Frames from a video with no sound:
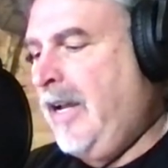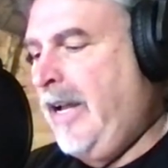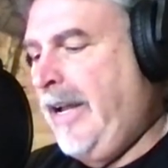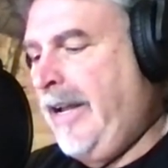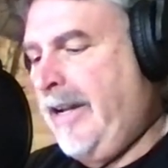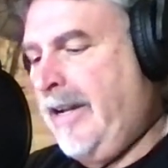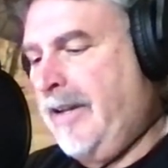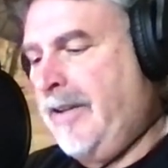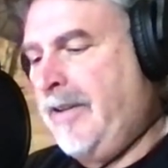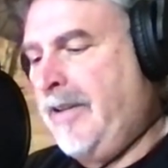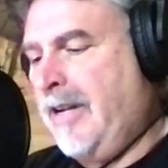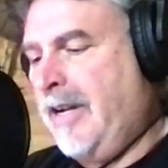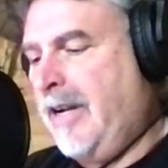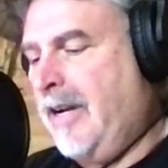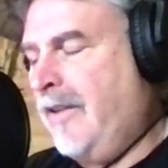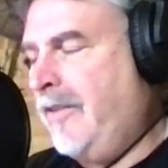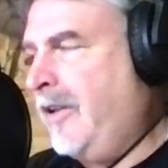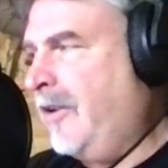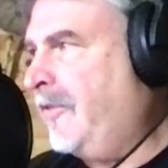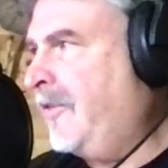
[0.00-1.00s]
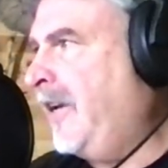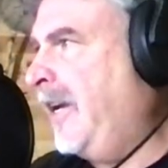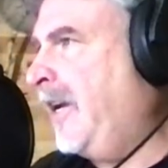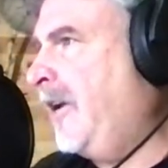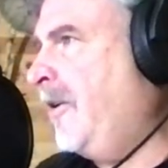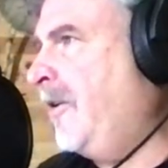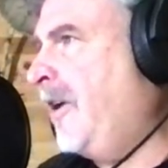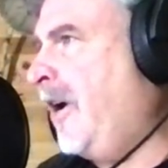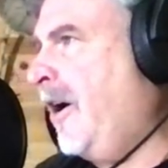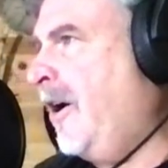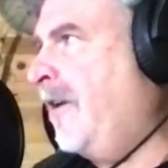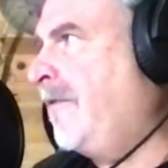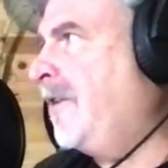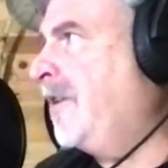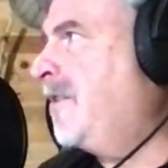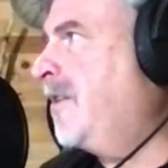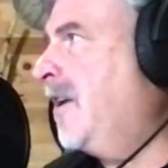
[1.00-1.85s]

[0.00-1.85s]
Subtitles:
and they'll take good care of you.